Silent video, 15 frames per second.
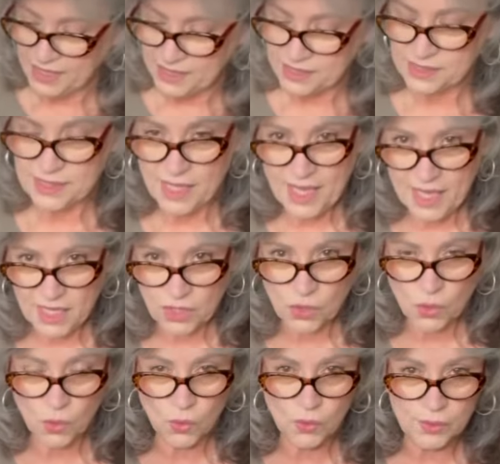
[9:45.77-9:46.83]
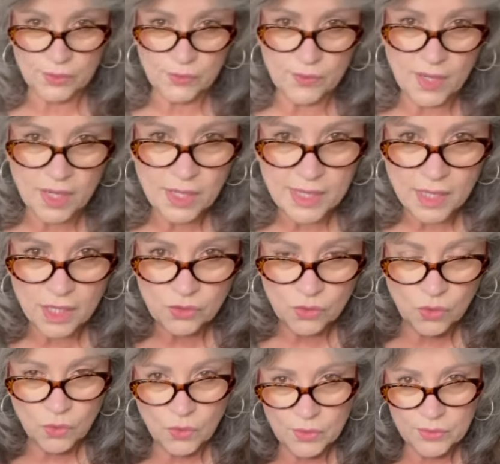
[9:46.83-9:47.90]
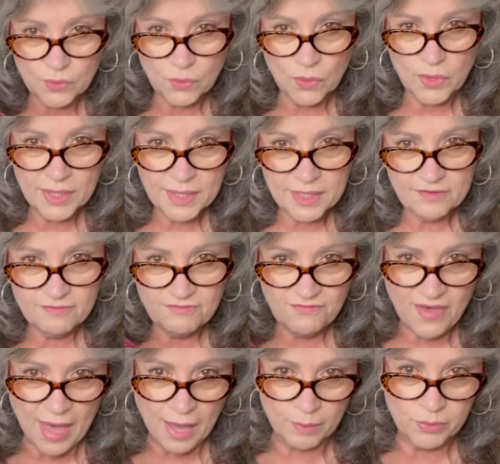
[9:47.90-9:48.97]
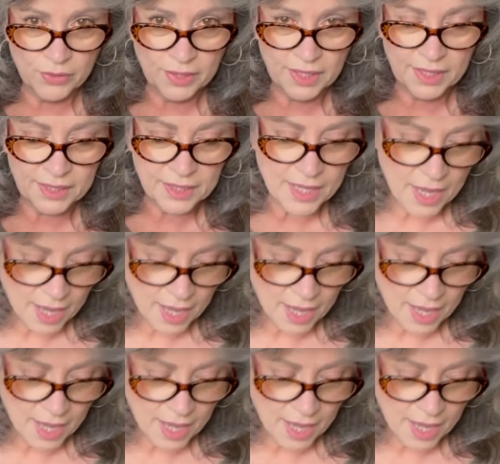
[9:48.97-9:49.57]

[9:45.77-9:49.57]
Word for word: it's a corduroy, corduroy fabric.